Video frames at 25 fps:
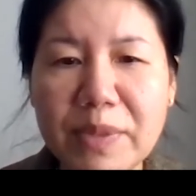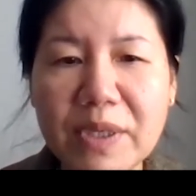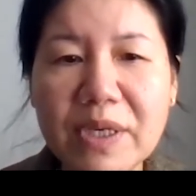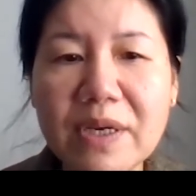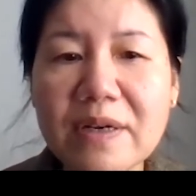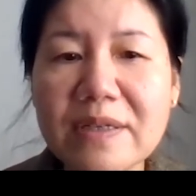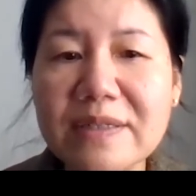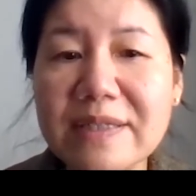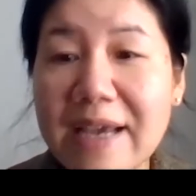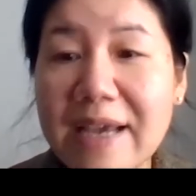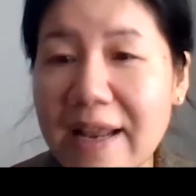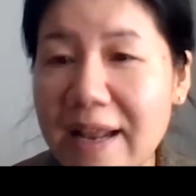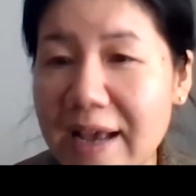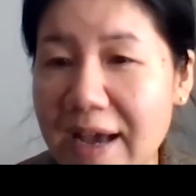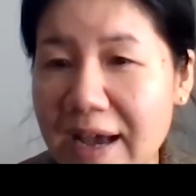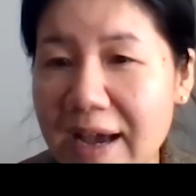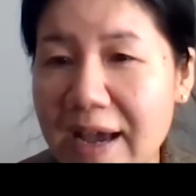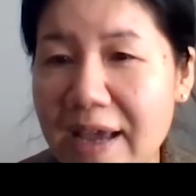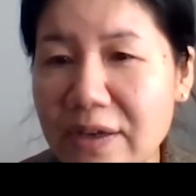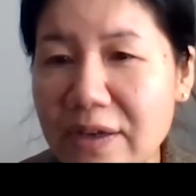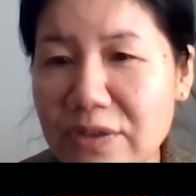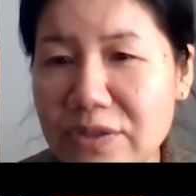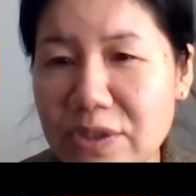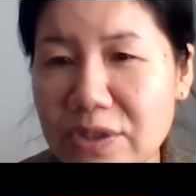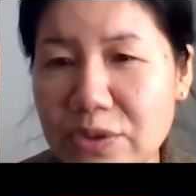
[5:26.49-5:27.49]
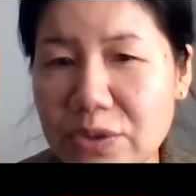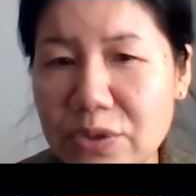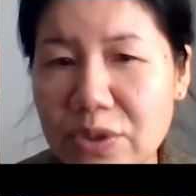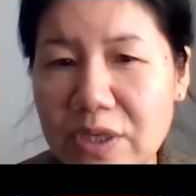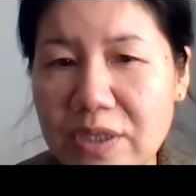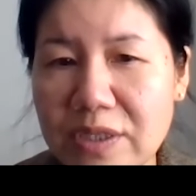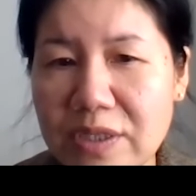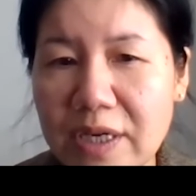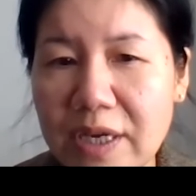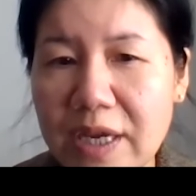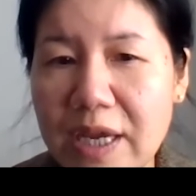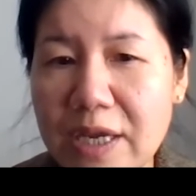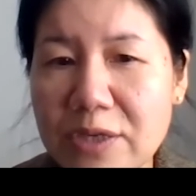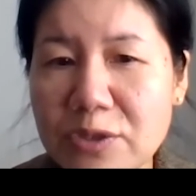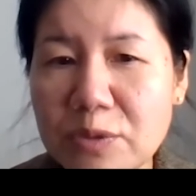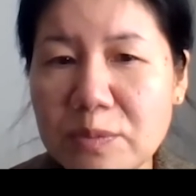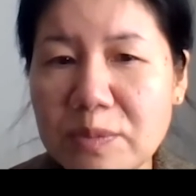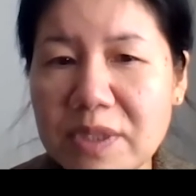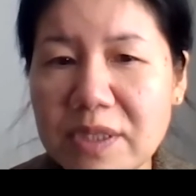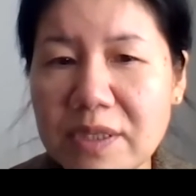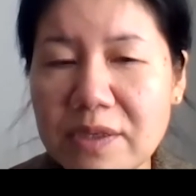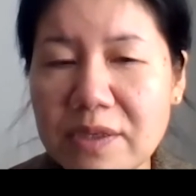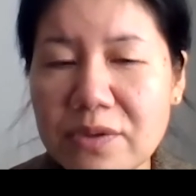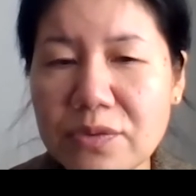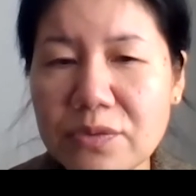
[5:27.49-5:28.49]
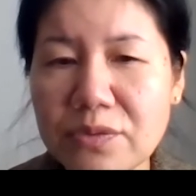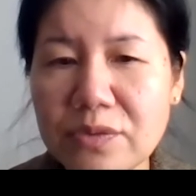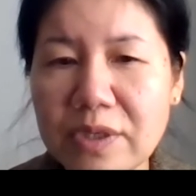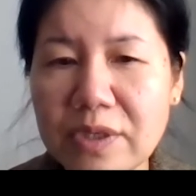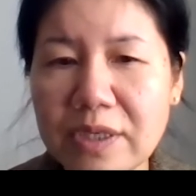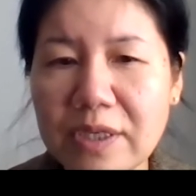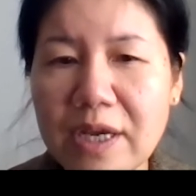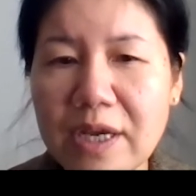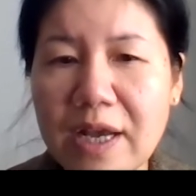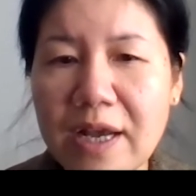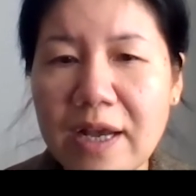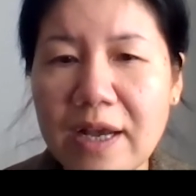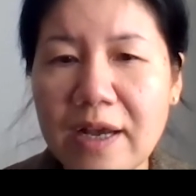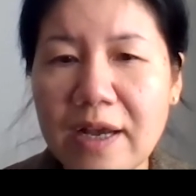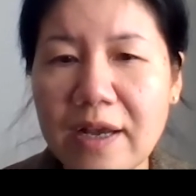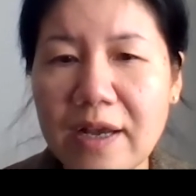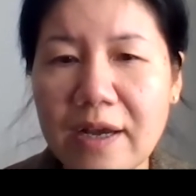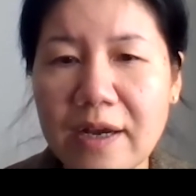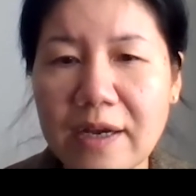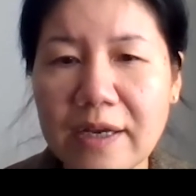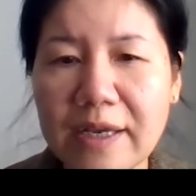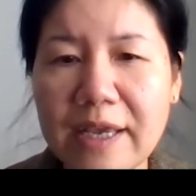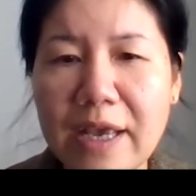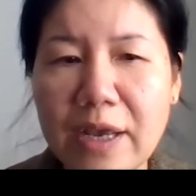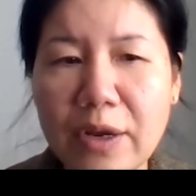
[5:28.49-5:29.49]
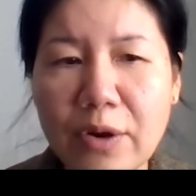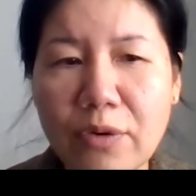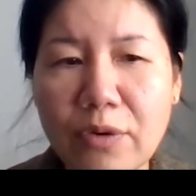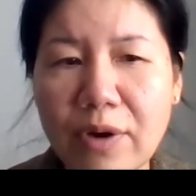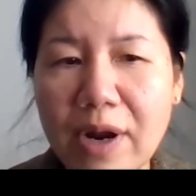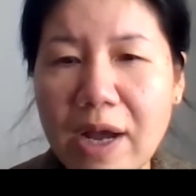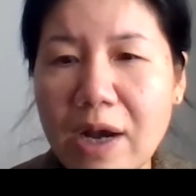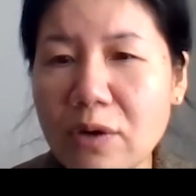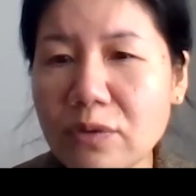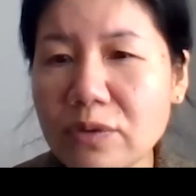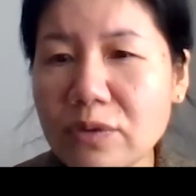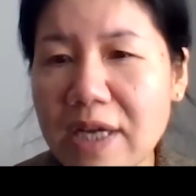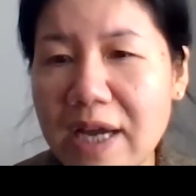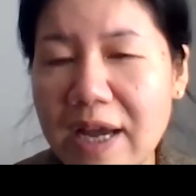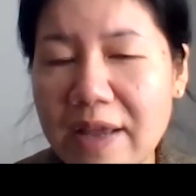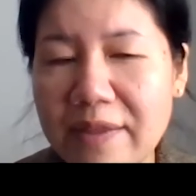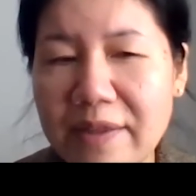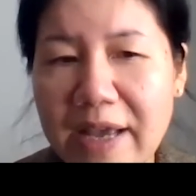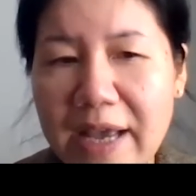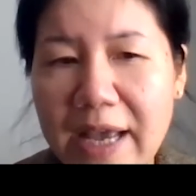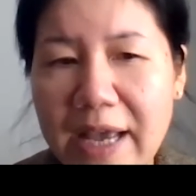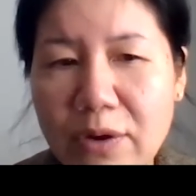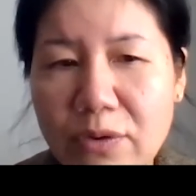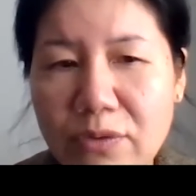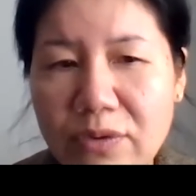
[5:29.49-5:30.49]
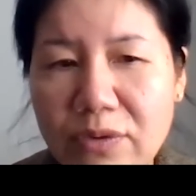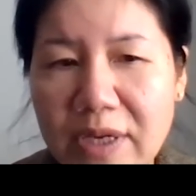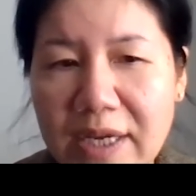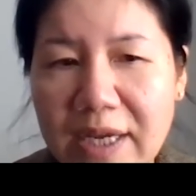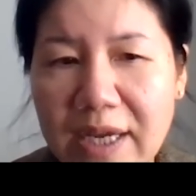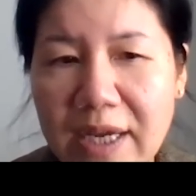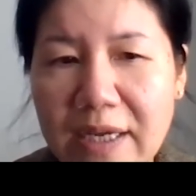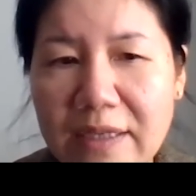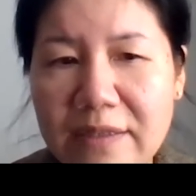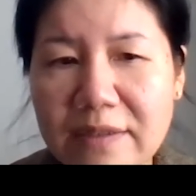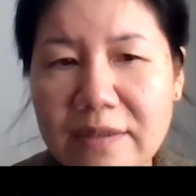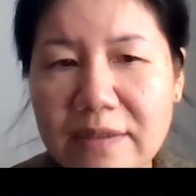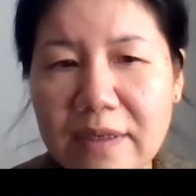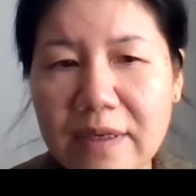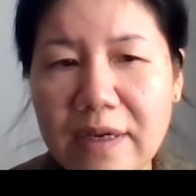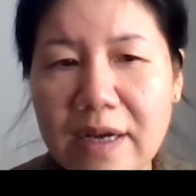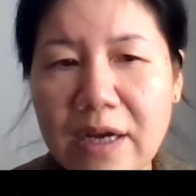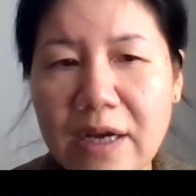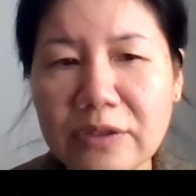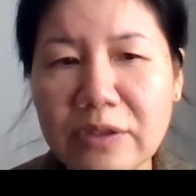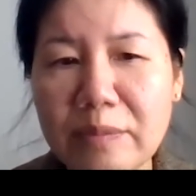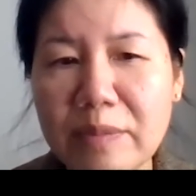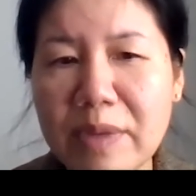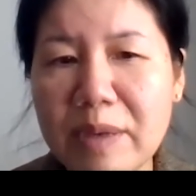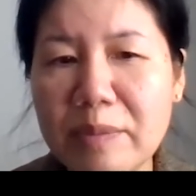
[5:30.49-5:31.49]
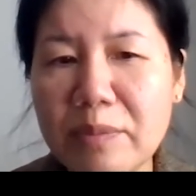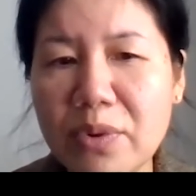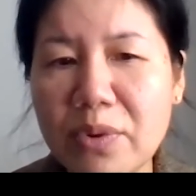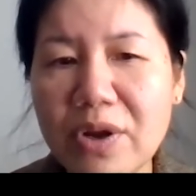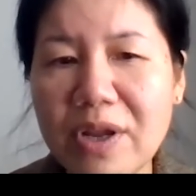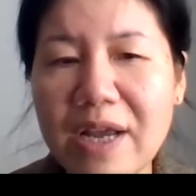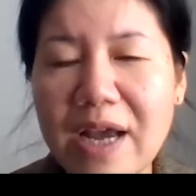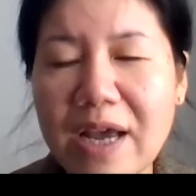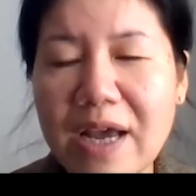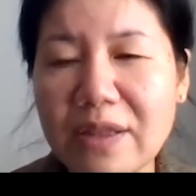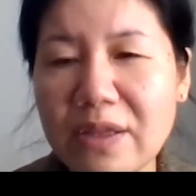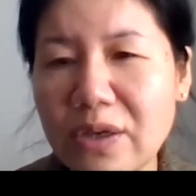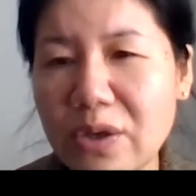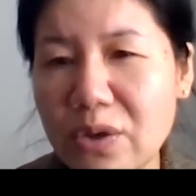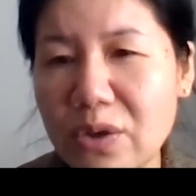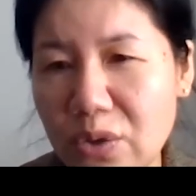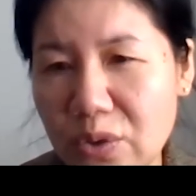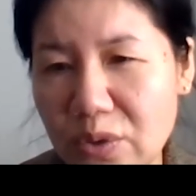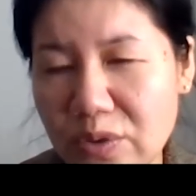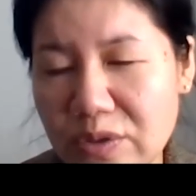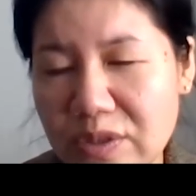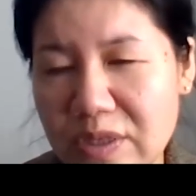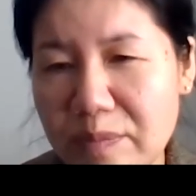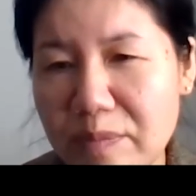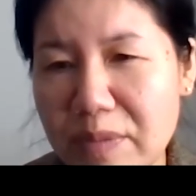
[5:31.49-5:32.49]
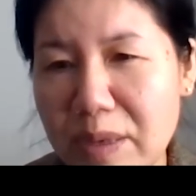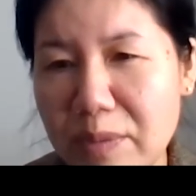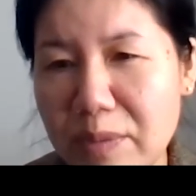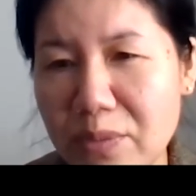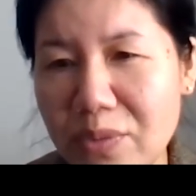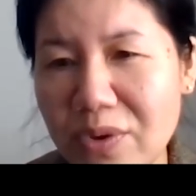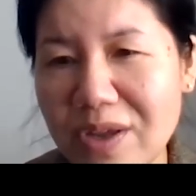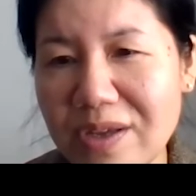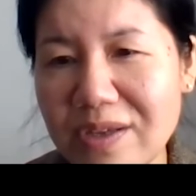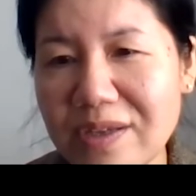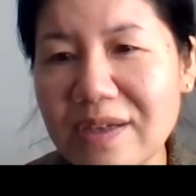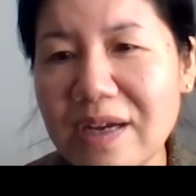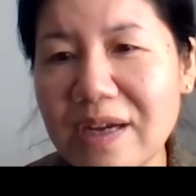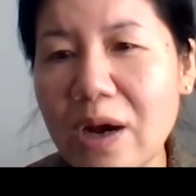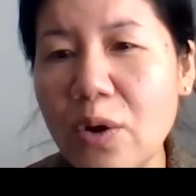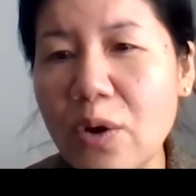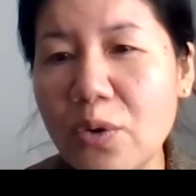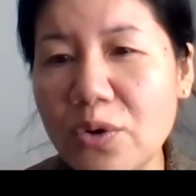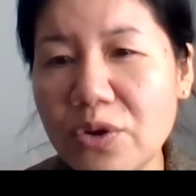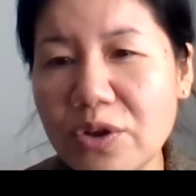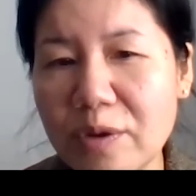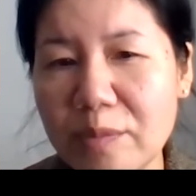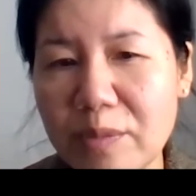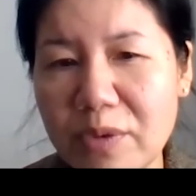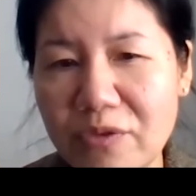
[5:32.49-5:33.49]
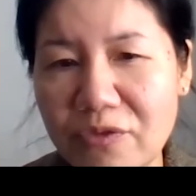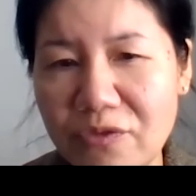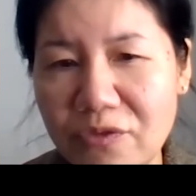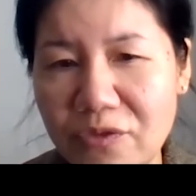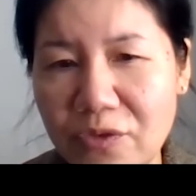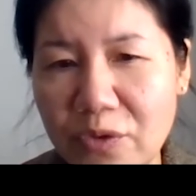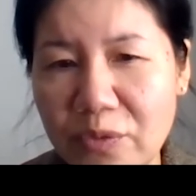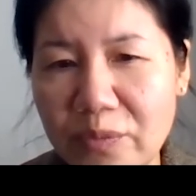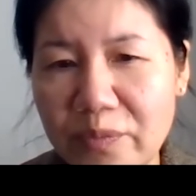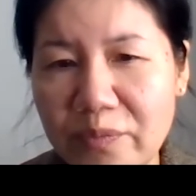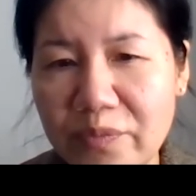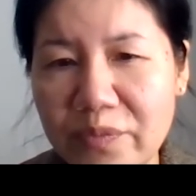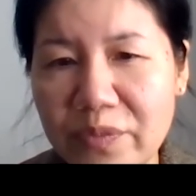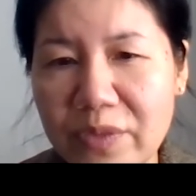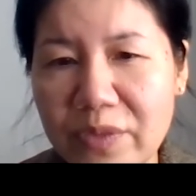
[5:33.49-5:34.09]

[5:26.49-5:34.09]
Because at a high concentration, HBD3 can crowd and aggregate on the membrane and then cross the membrane in an oligomer form.